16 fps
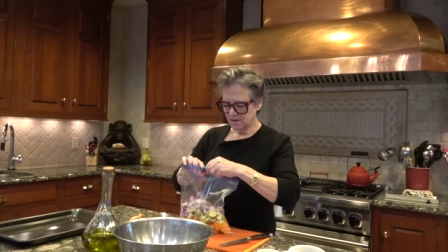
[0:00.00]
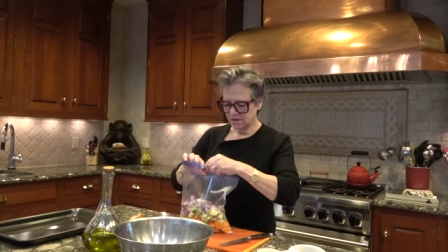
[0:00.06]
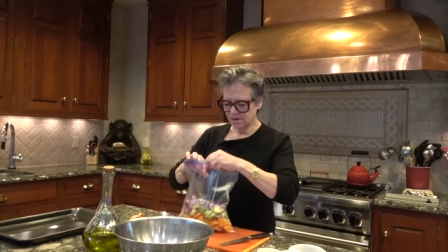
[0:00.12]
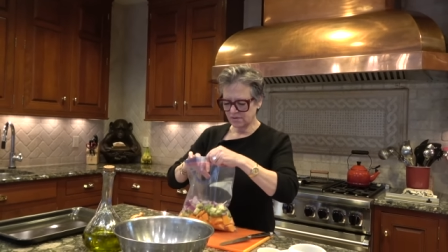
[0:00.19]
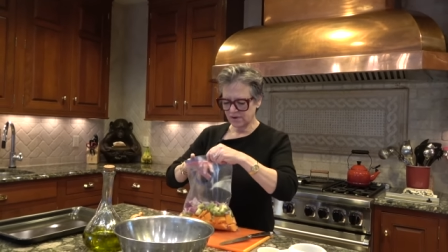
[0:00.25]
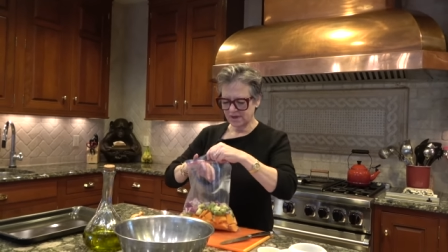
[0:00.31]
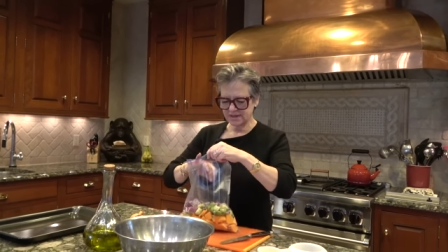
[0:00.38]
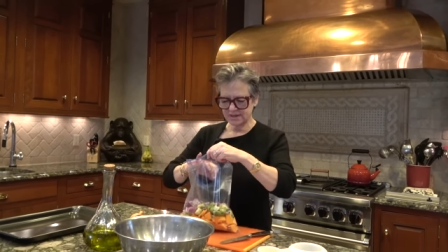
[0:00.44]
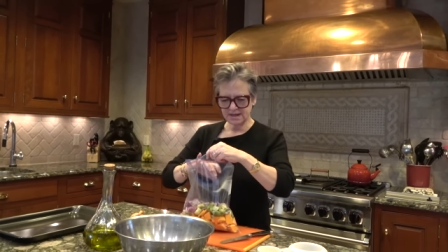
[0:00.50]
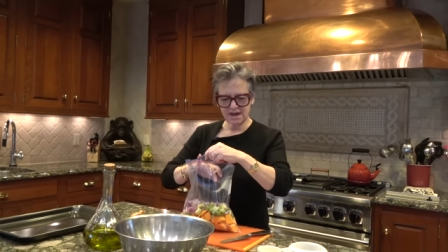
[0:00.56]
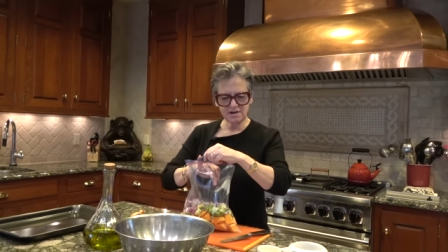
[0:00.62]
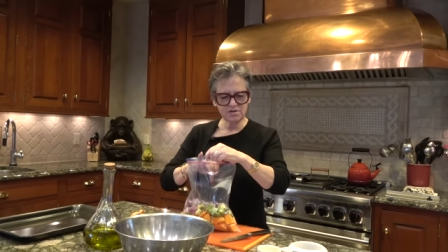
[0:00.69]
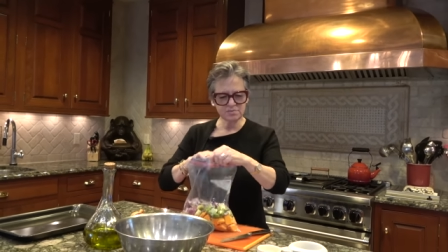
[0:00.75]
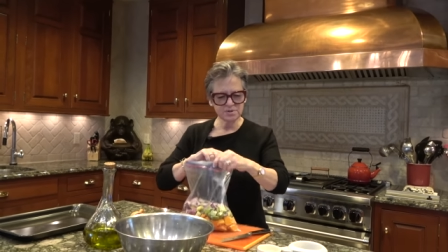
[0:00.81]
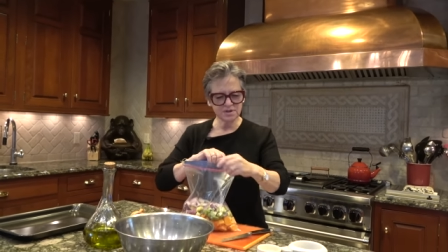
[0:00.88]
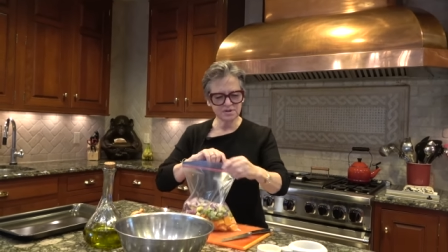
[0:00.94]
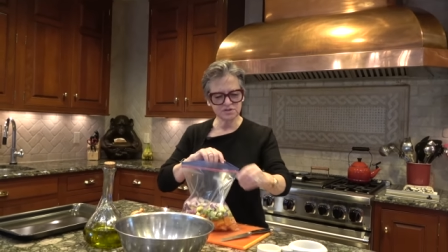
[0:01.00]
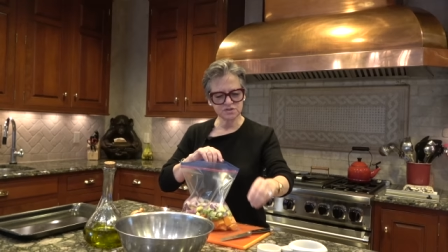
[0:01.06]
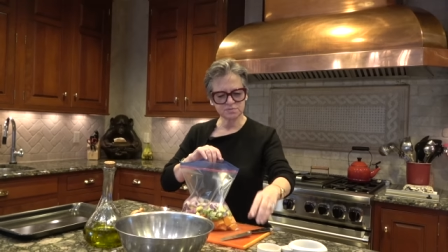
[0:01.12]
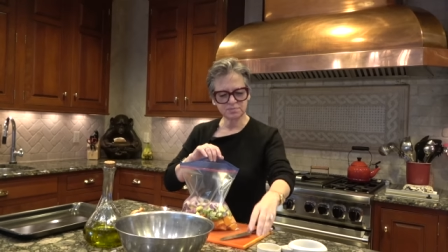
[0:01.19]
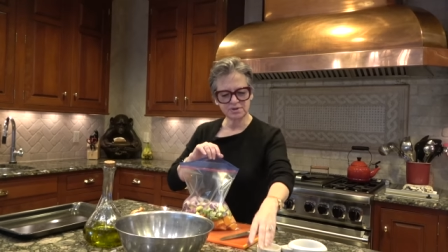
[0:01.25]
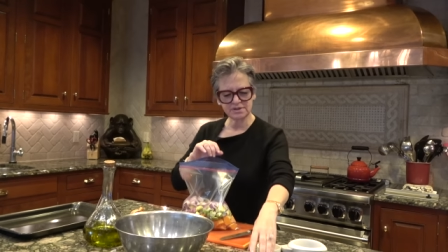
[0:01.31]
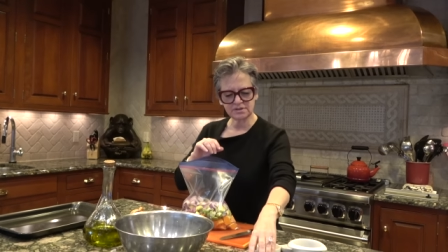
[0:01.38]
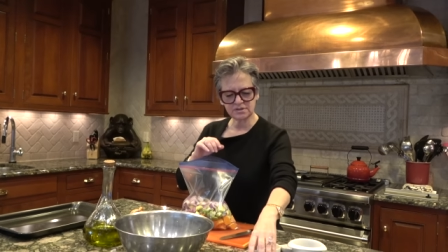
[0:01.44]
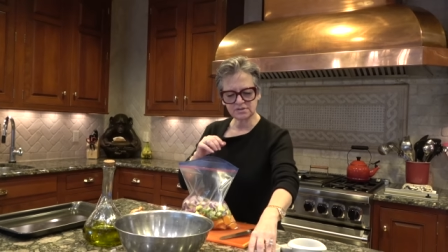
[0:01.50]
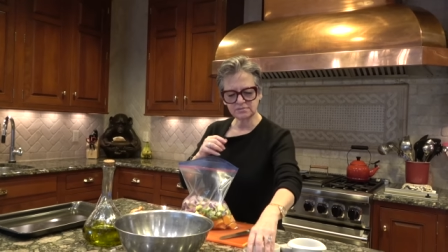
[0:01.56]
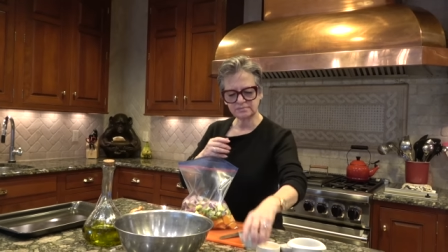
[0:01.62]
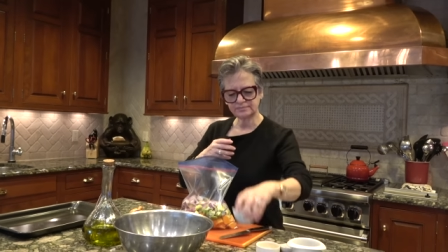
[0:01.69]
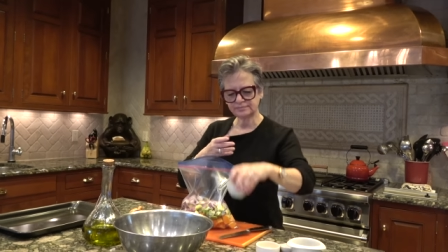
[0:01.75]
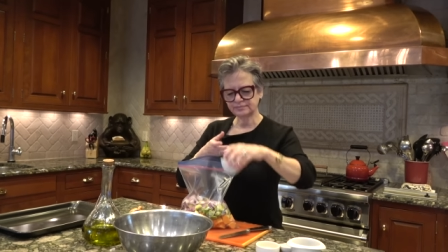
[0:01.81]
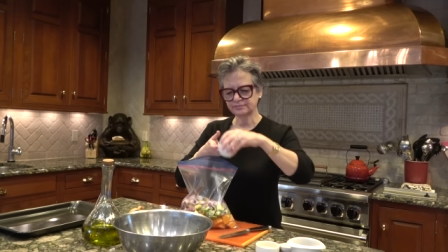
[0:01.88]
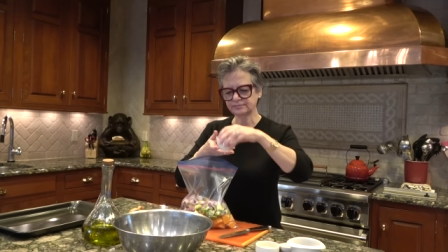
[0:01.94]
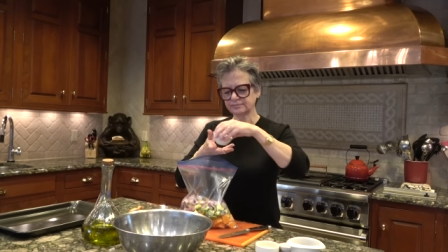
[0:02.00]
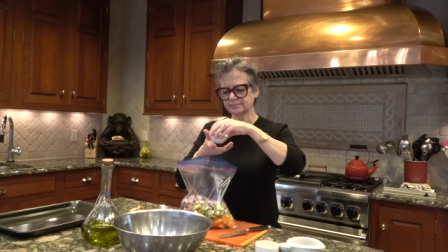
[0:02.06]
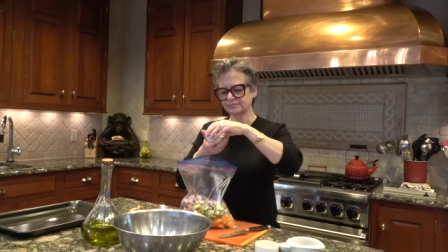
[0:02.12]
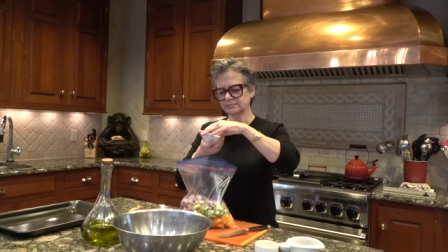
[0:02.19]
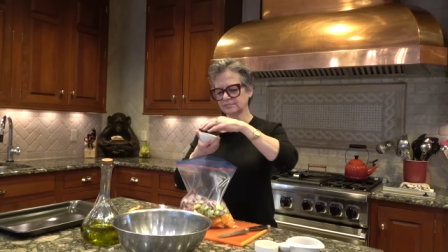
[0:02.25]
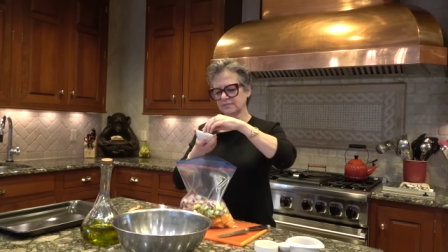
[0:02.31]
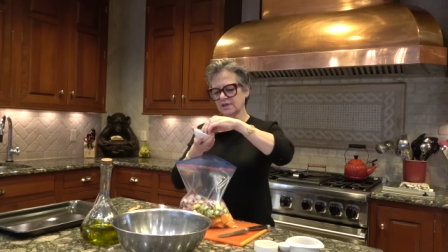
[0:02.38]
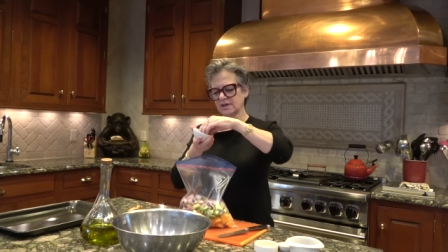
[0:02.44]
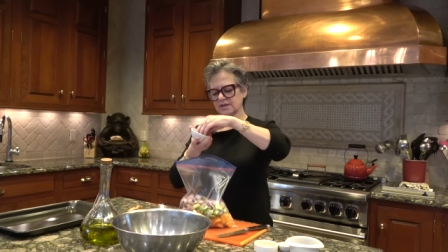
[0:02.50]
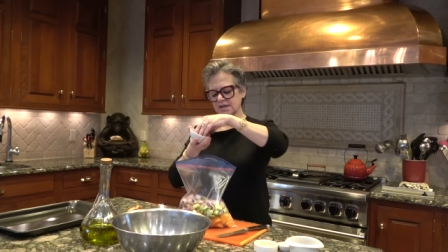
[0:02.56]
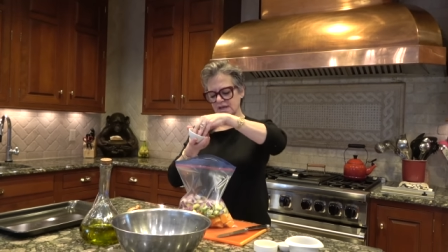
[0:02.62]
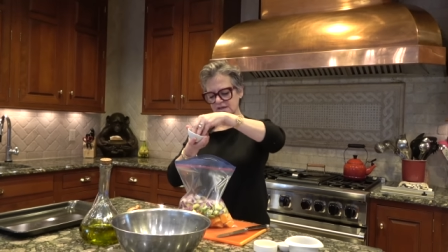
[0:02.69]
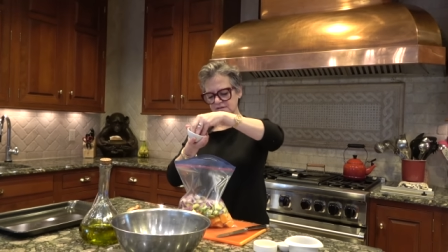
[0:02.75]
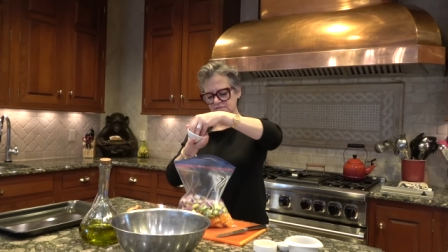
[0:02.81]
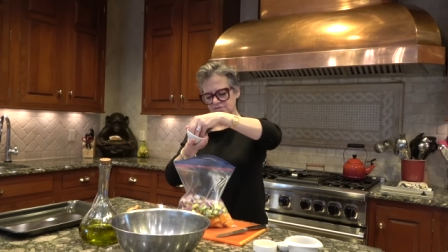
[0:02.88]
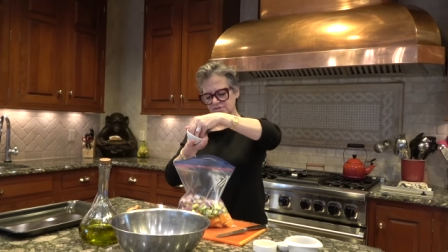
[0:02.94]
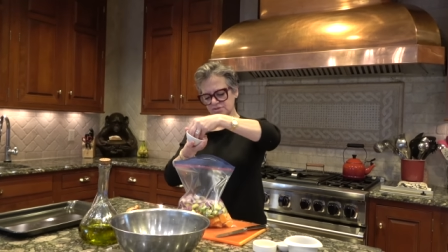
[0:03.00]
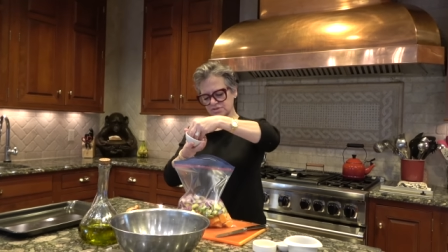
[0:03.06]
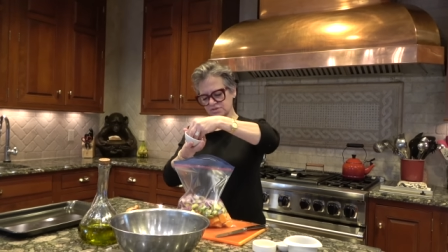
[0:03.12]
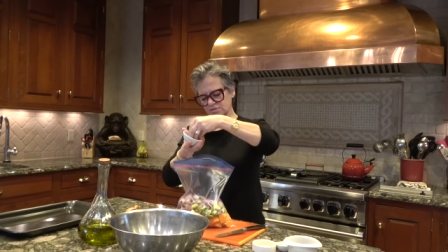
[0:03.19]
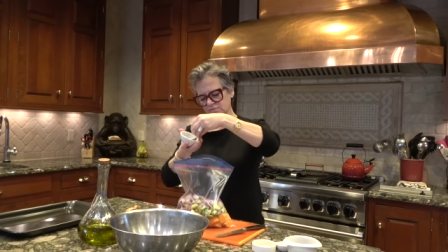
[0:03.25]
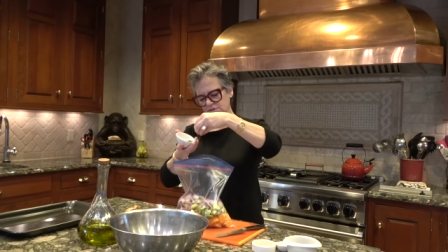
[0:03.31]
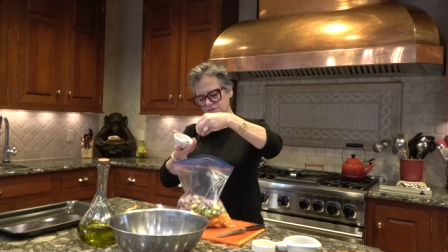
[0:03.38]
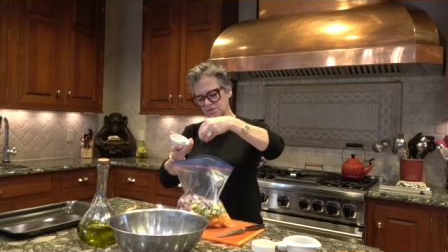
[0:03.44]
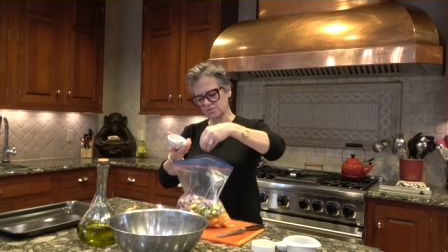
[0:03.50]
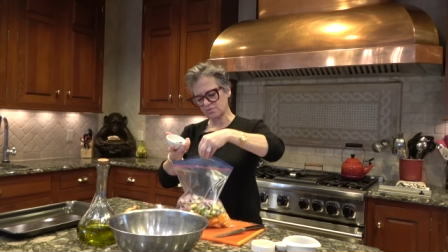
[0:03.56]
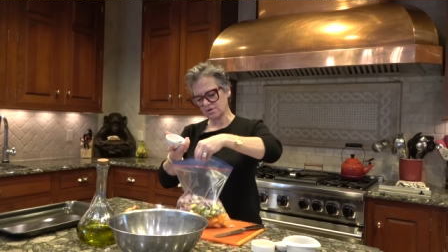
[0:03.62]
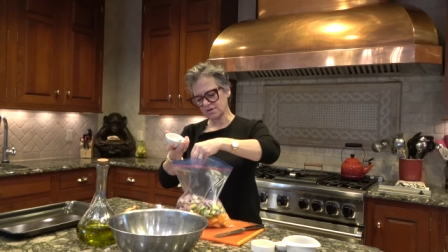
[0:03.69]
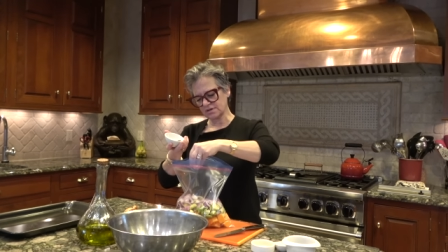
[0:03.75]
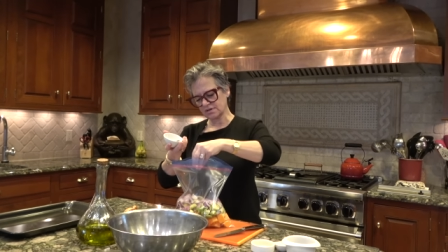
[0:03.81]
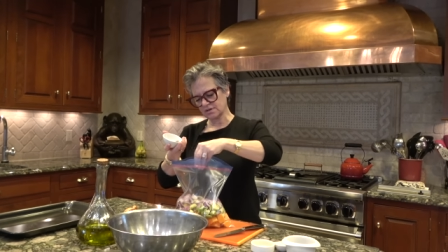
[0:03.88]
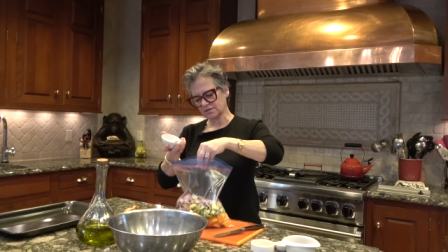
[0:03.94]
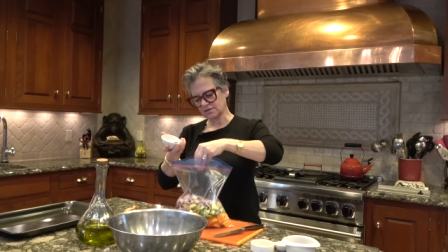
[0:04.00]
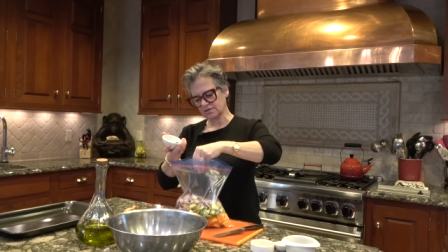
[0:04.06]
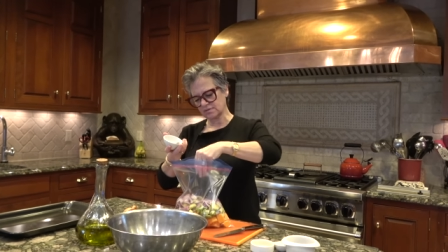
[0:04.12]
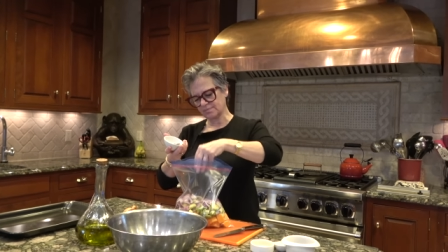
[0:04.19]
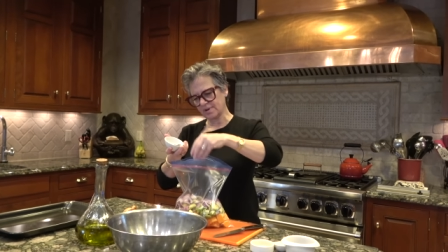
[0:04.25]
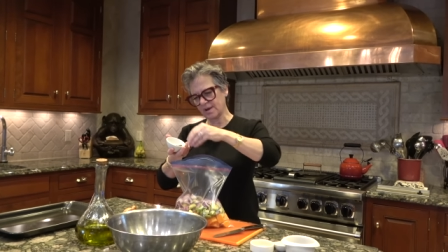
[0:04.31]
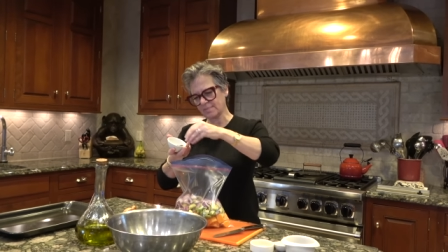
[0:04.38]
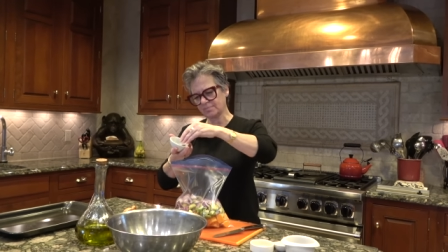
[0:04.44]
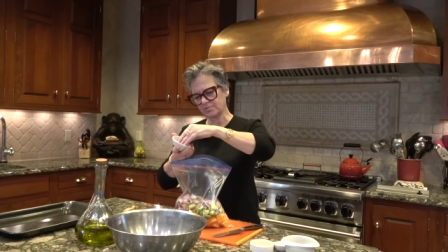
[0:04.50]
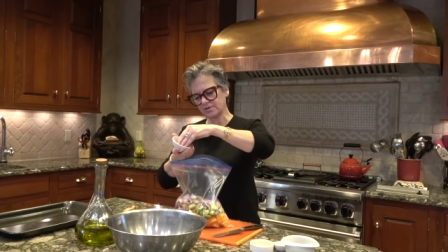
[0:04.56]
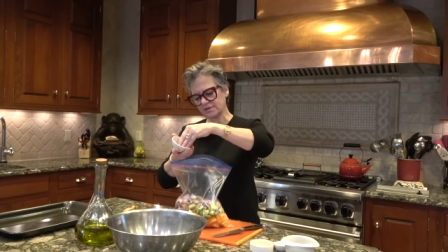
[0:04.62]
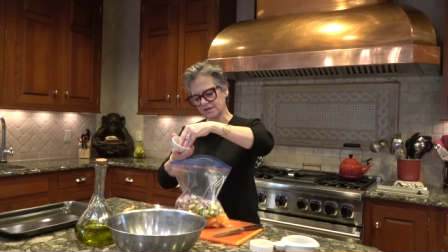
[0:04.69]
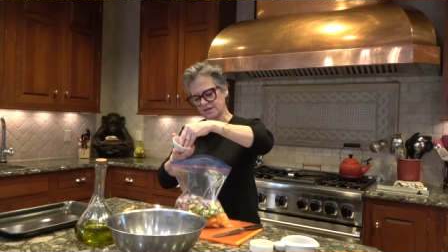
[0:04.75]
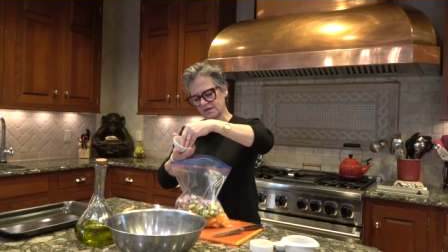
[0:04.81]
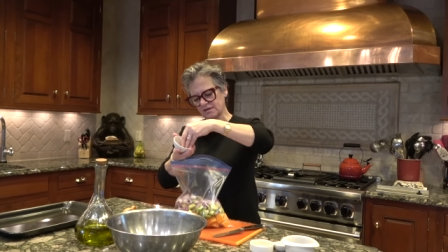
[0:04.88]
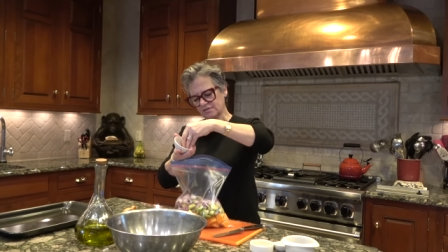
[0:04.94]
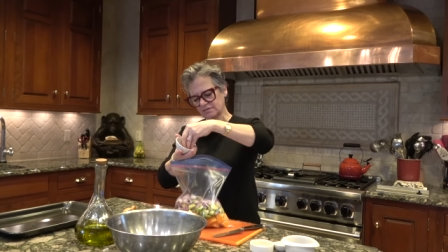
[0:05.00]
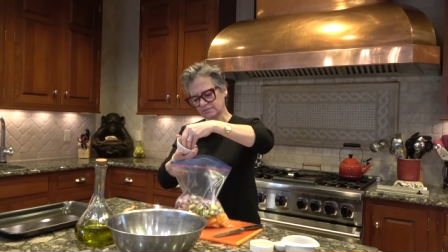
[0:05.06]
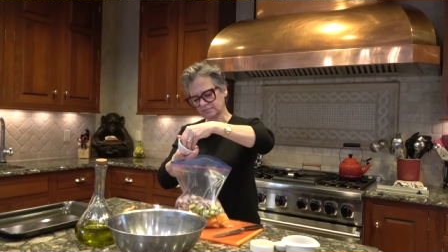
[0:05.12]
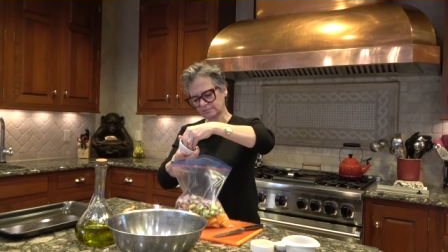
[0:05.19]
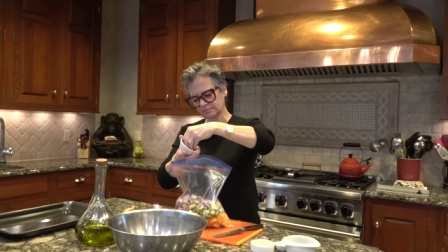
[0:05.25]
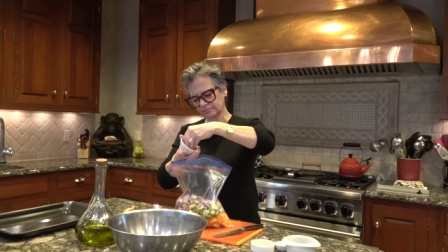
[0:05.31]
All right, now I'm going to sprinkle, again, just to what you want, a little pepper in there.